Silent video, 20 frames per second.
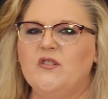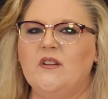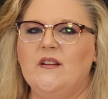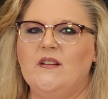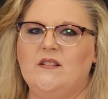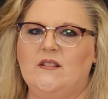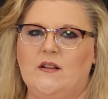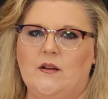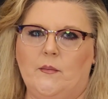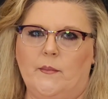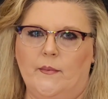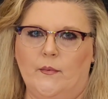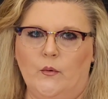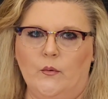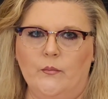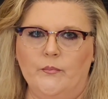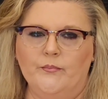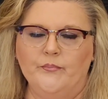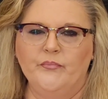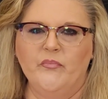an example.
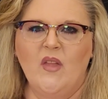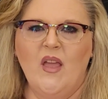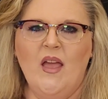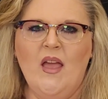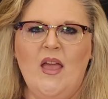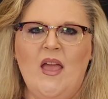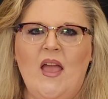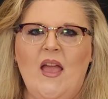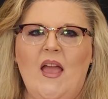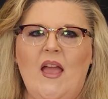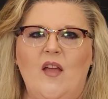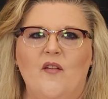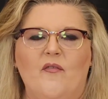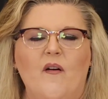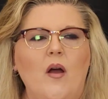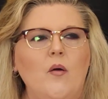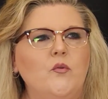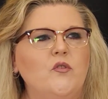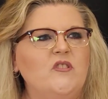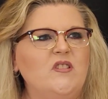If
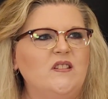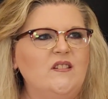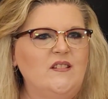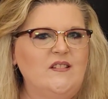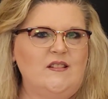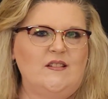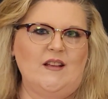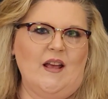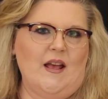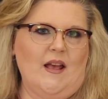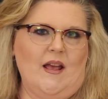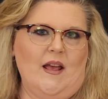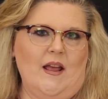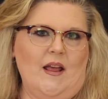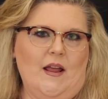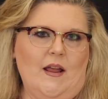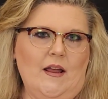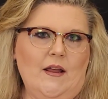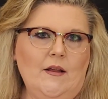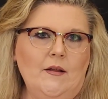I were to
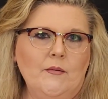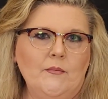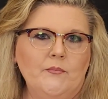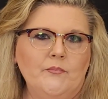say,